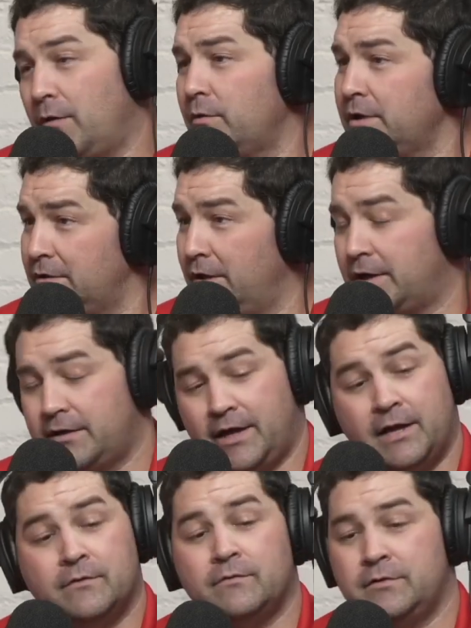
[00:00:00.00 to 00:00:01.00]
wait, look,
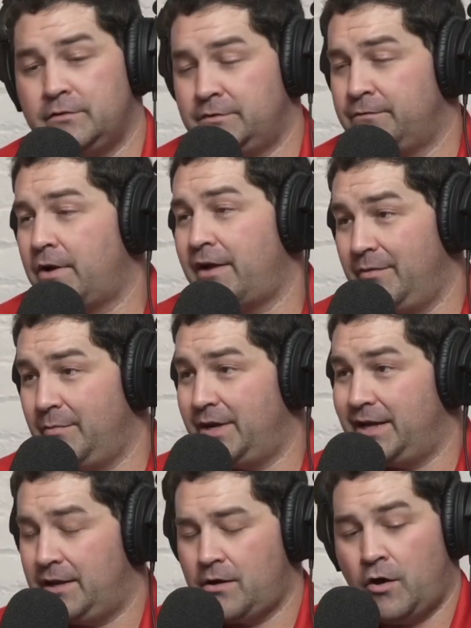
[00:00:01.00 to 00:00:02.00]
and for
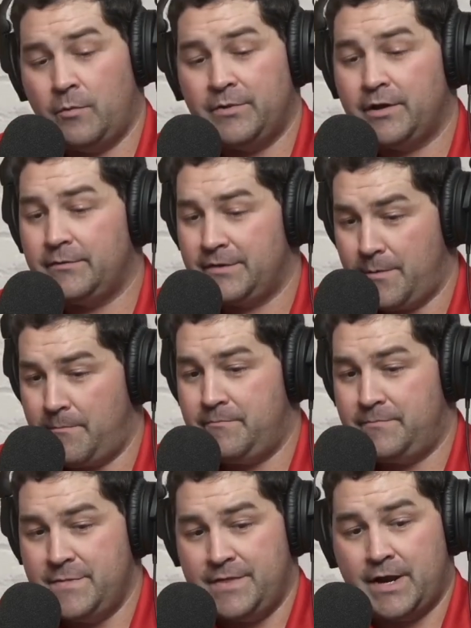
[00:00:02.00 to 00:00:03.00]
everybody at home,
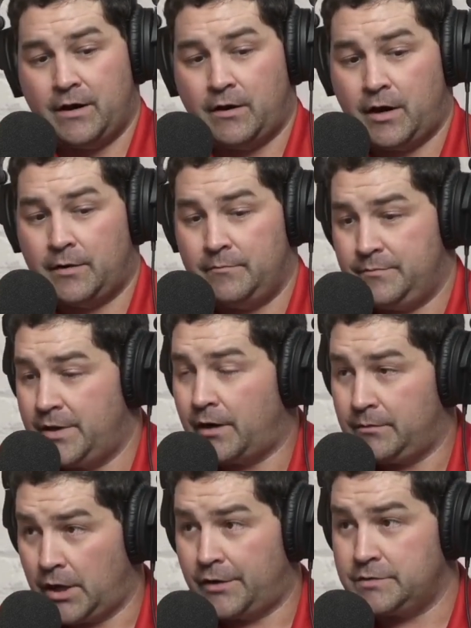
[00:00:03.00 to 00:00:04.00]
there are
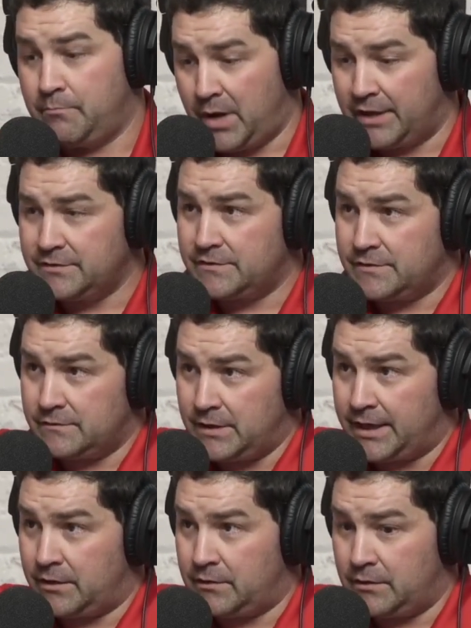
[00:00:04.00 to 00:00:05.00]
large busts
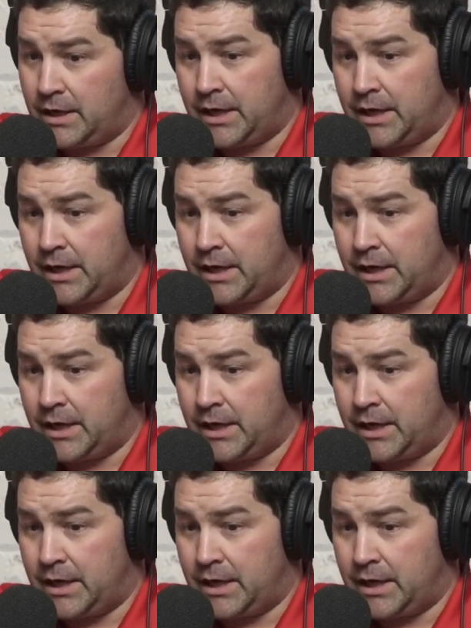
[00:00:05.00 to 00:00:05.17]
like